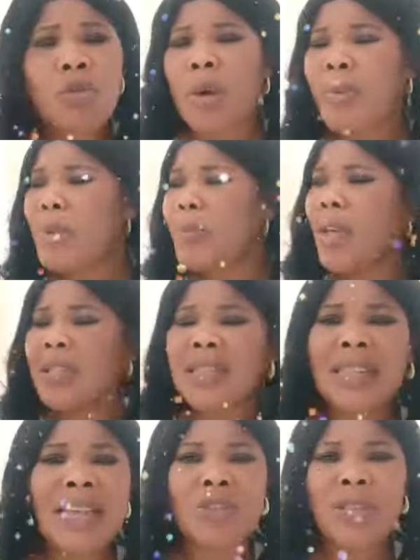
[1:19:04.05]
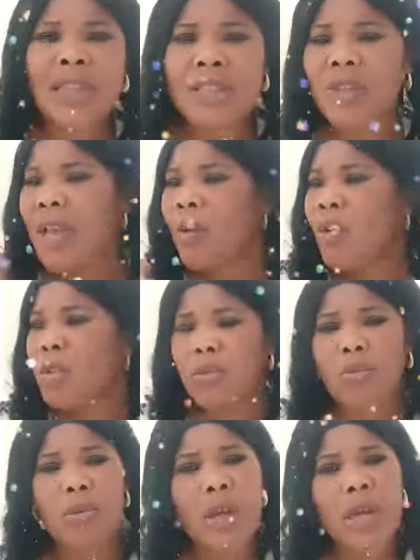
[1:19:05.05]
Some people they'll say they saw that's they go
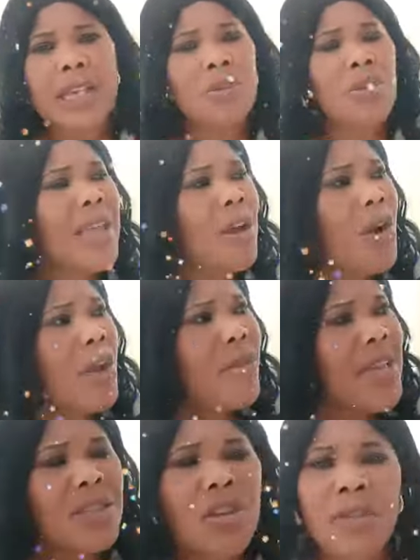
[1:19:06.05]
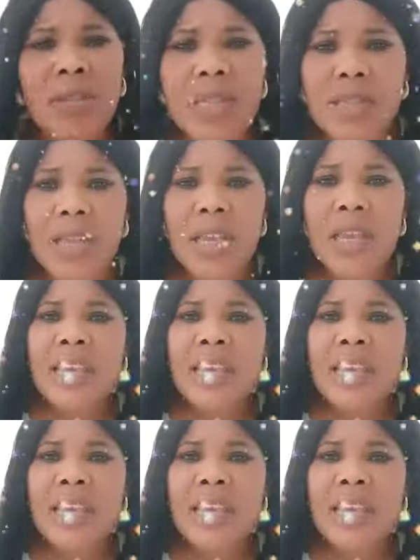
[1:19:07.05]
school. That's how they go university of this.